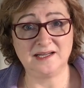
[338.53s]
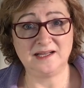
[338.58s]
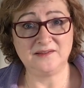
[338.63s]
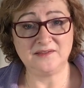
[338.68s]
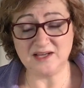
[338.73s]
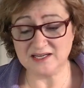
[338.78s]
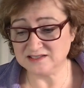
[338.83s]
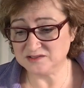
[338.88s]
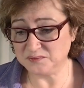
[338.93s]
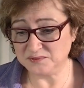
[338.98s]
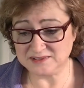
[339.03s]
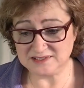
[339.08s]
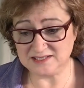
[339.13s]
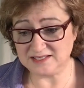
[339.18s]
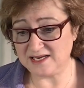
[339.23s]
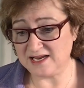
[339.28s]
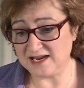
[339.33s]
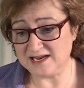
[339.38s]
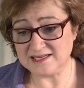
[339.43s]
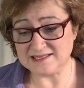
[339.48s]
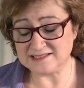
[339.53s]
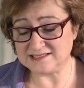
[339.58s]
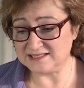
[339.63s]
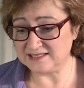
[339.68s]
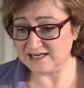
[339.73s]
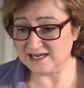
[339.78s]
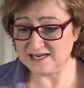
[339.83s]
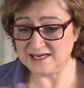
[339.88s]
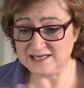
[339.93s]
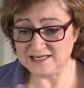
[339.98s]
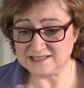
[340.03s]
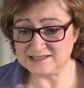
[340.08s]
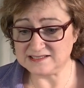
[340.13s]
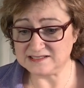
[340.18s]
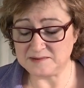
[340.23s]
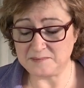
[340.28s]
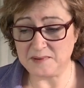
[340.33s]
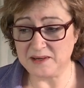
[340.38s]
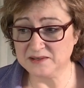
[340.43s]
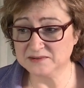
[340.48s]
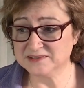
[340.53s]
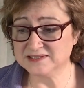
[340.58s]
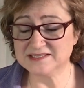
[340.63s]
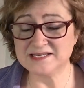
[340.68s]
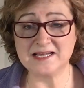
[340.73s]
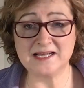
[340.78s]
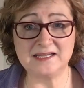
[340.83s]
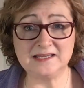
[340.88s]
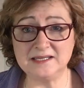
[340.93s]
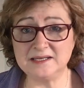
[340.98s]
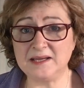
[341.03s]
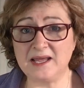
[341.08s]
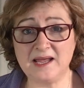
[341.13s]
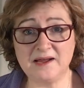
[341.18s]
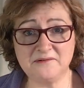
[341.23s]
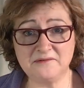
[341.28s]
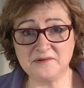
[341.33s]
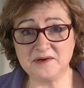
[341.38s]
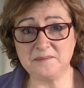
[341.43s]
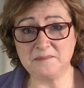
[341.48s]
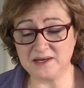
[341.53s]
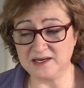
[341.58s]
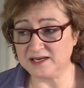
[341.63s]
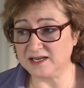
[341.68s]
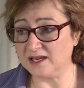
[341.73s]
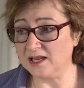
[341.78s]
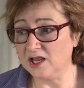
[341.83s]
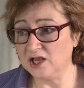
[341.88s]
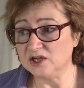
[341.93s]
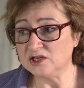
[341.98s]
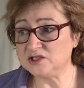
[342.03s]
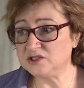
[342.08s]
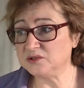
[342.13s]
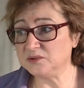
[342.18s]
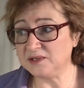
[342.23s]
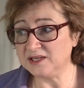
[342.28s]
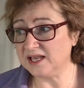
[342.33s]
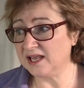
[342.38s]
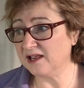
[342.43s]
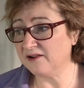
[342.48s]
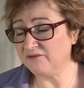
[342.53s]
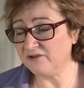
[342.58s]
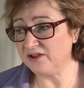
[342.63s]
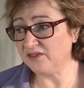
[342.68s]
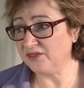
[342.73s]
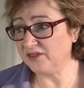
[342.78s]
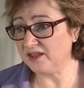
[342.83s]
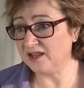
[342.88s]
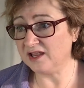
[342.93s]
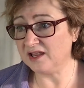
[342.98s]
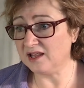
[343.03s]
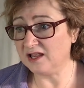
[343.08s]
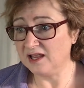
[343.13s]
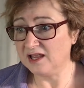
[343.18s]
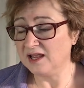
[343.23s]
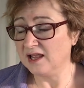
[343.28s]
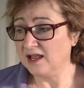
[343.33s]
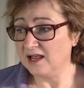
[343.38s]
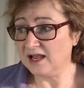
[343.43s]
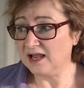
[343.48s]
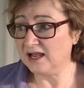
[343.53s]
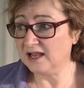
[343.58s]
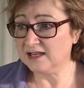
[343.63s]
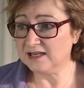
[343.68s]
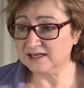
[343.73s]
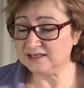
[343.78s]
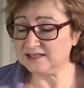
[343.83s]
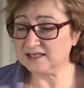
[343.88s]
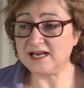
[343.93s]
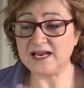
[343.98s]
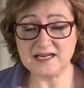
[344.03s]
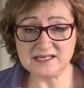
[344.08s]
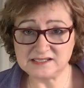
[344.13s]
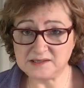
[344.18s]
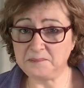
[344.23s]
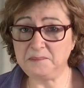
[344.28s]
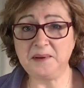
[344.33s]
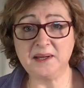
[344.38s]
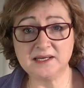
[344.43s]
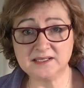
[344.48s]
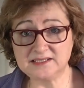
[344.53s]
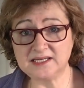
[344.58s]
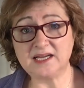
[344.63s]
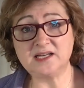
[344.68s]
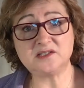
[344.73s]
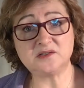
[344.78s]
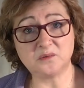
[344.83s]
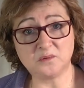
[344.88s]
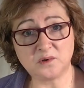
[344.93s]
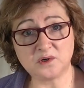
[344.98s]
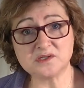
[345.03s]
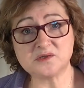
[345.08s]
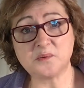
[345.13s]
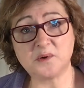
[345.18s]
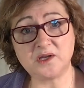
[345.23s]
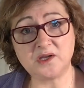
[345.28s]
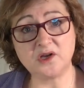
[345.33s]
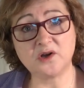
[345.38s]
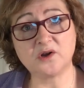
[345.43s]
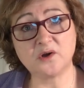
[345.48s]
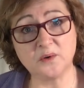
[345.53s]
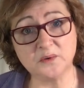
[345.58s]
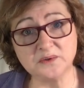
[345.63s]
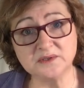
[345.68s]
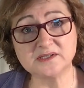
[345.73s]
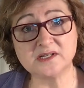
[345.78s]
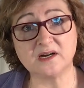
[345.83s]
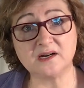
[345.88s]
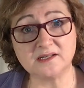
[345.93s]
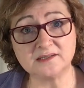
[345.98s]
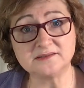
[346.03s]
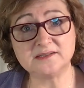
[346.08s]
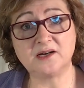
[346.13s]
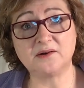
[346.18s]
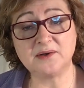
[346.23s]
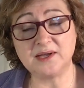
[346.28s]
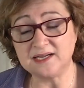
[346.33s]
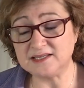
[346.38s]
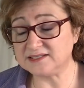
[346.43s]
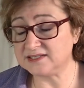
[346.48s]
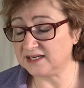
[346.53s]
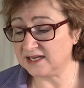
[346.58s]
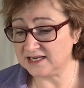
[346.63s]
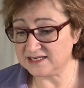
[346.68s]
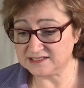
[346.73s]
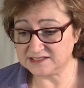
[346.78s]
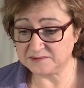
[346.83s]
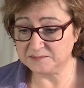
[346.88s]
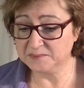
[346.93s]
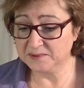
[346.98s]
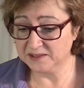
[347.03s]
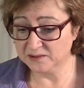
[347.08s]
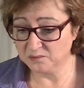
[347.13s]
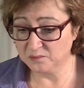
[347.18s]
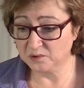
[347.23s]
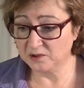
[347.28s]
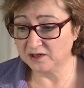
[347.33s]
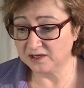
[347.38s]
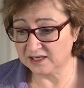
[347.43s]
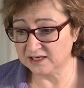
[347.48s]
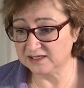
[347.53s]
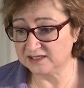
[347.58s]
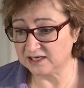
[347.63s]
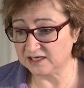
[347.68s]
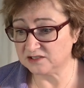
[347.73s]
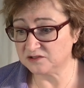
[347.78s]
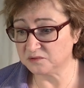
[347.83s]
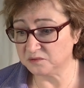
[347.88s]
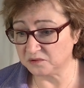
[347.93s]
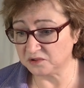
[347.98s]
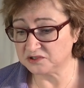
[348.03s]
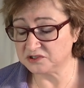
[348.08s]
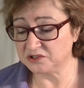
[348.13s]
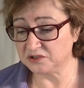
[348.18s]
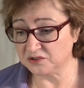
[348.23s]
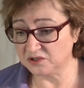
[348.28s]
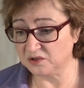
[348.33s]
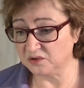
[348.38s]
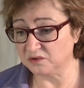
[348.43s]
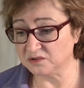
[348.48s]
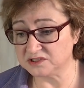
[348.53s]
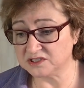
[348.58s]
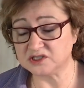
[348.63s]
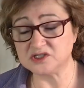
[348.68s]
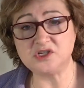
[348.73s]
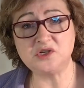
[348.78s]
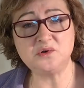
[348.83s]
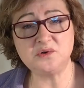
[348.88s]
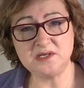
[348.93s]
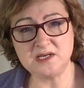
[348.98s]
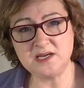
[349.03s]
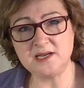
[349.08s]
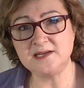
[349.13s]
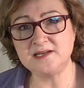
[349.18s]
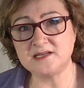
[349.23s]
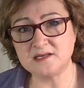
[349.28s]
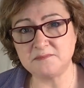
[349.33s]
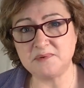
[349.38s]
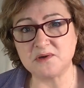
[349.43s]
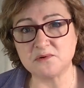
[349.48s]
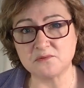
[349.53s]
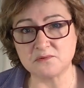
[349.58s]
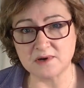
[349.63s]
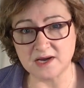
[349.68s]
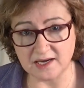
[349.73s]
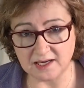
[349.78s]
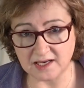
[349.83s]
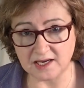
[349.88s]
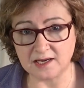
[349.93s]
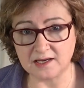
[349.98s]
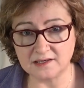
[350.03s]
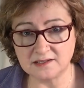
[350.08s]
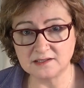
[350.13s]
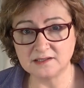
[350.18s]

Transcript: That's what today is. Today is about telling everybody, doing everything. Uh, today is a big day towards what your goals are. Okay, today is a big working day towards your goals because you need to be ready.